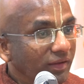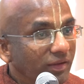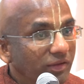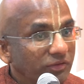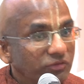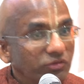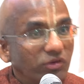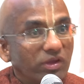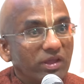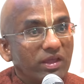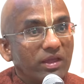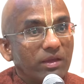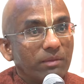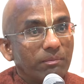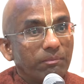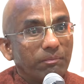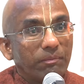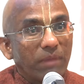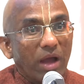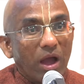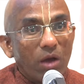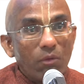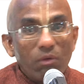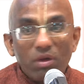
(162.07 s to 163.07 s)
So, eh,
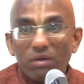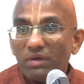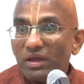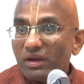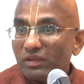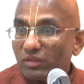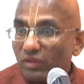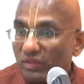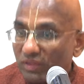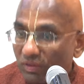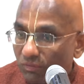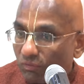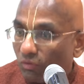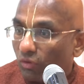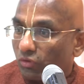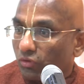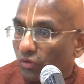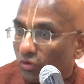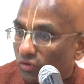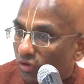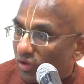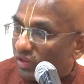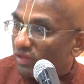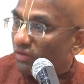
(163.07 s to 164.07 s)
however, they,
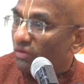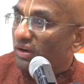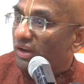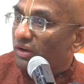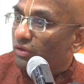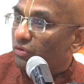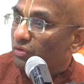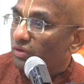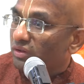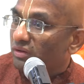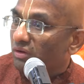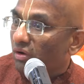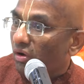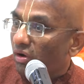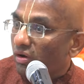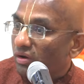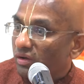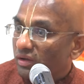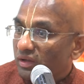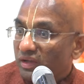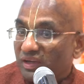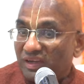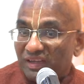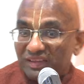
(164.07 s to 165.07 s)
although they won't do anything
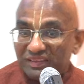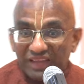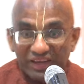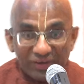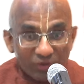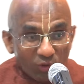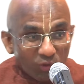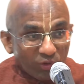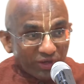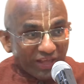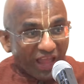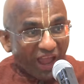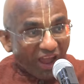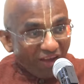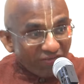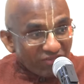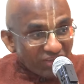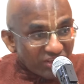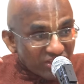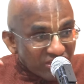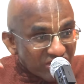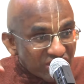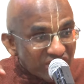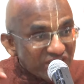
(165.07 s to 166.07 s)
wrong, they don't have
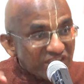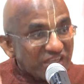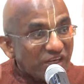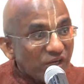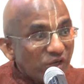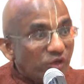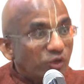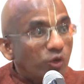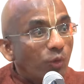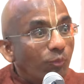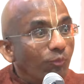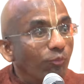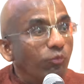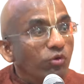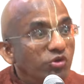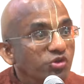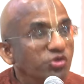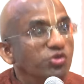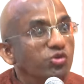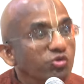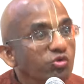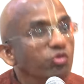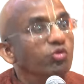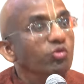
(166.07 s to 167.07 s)
the zeal to
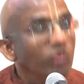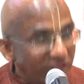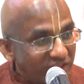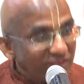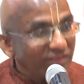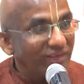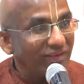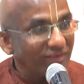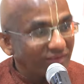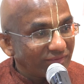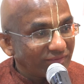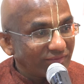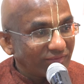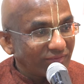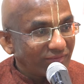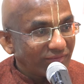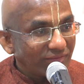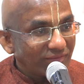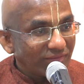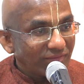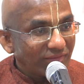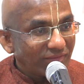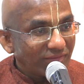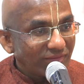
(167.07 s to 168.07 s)
push to do anything.
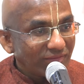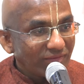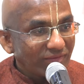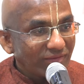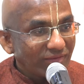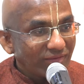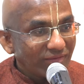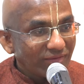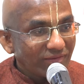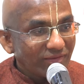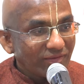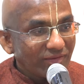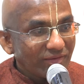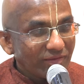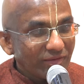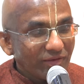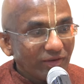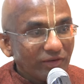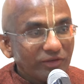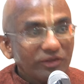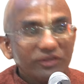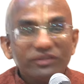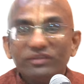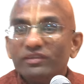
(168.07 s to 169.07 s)

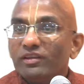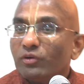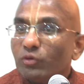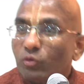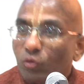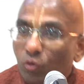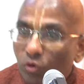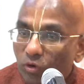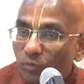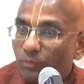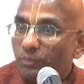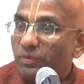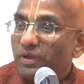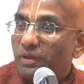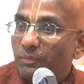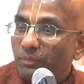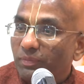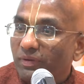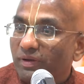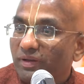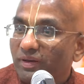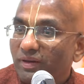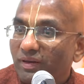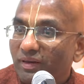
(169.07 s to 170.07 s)
So these are good
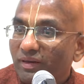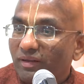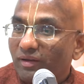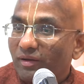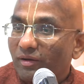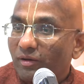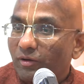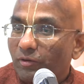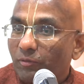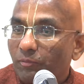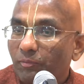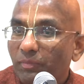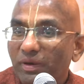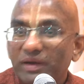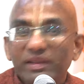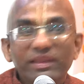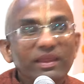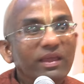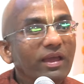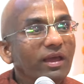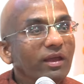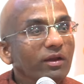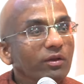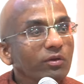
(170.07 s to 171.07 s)
people, but
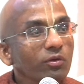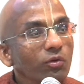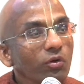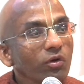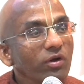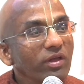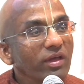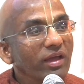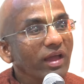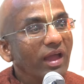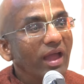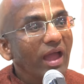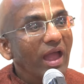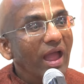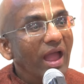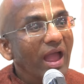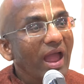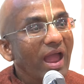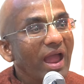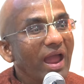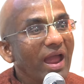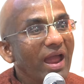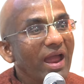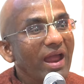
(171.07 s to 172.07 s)
they are good
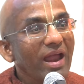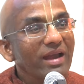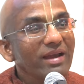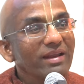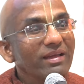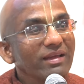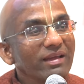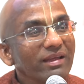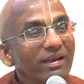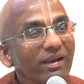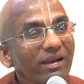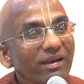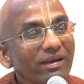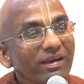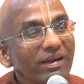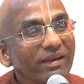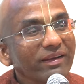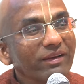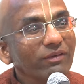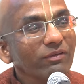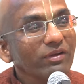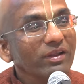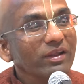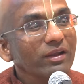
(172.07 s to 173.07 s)
and
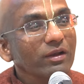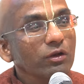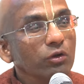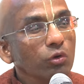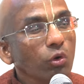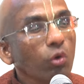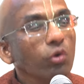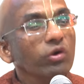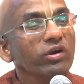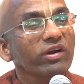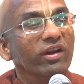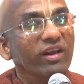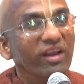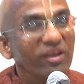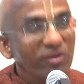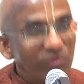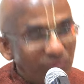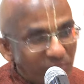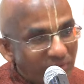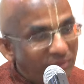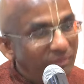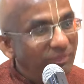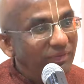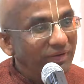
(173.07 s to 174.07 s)
literally low drive
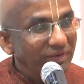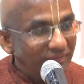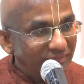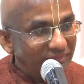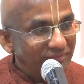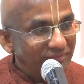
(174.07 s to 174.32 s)
people.